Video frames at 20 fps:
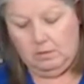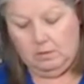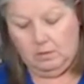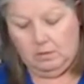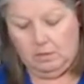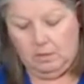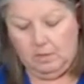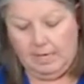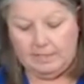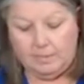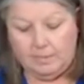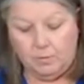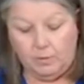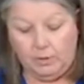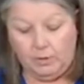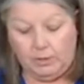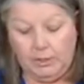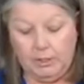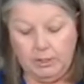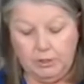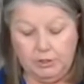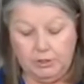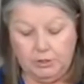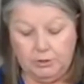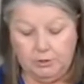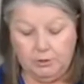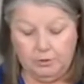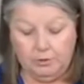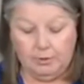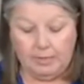All right, so we're going to
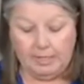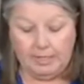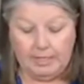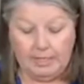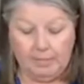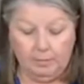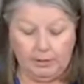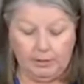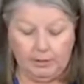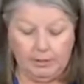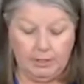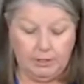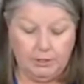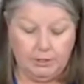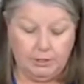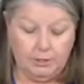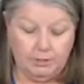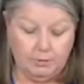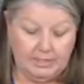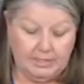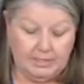do, I think we're going to do a